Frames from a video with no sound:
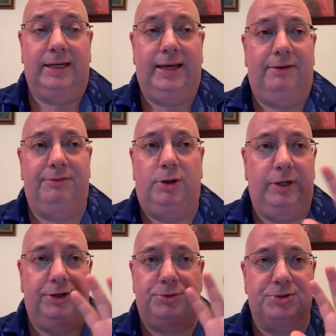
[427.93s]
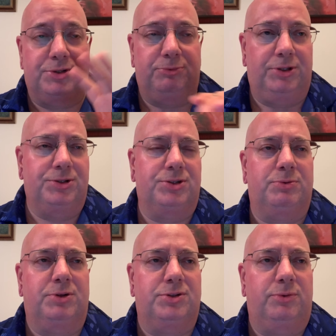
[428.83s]
and I have no interest in religions
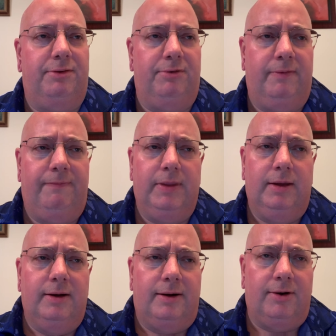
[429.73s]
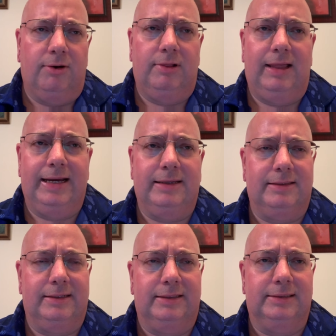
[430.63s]
whatsoever, are
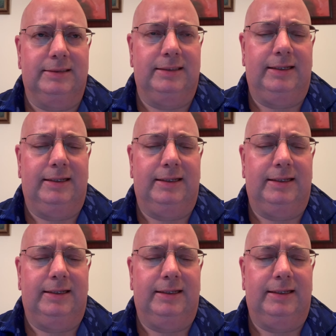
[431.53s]
like this.